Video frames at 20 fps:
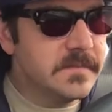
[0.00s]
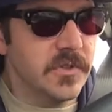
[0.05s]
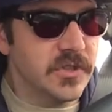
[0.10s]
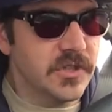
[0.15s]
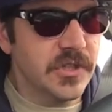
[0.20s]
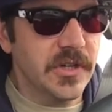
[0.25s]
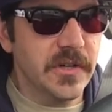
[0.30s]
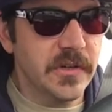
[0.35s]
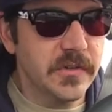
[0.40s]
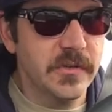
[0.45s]

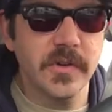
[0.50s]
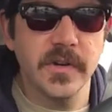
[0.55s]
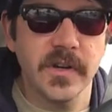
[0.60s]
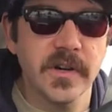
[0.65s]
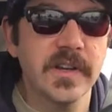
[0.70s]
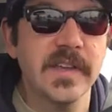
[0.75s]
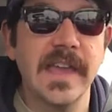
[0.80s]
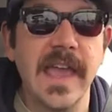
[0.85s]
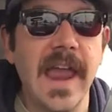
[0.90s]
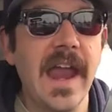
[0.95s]
children
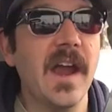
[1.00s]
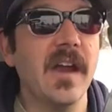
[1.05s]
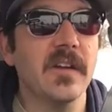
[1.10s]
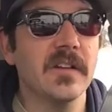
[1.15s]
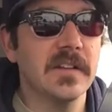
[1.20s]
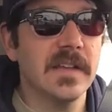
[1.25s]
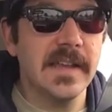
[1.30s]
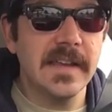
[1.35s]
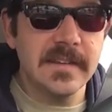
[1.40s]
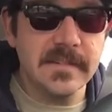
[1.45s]
are
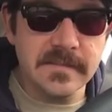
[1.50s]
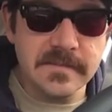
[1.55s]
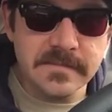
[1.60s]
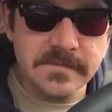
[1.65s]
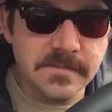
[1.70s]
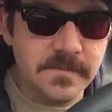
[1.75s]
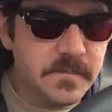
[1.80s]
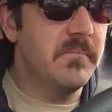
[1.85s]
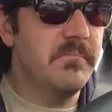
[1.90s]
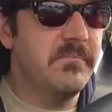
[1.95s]
caroling,
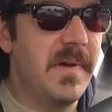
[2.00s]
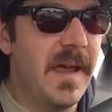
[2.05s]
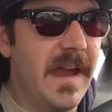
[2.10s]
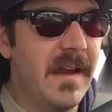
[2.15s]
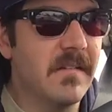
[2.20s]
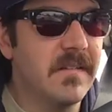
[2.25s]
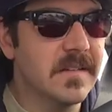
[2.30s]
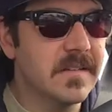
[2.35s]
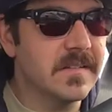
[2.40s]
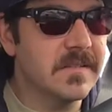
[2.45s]

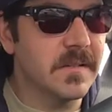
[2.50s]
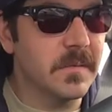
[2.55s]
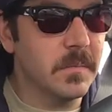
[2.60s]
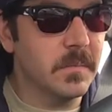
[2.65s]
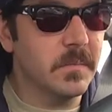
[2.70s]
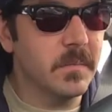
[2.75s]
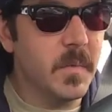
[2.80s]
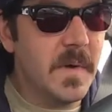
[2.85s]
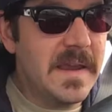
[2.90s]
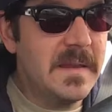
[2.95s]
parents are
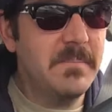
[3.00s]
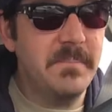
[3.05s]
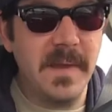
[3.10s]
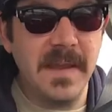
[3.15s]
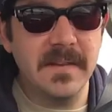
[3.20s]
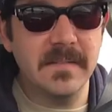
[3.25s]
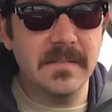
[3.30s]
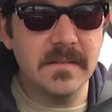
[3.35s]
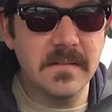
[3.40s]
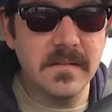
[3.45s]

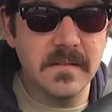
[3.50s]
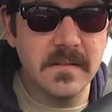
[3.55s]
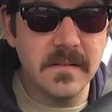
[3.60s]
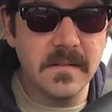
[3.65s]
weeping,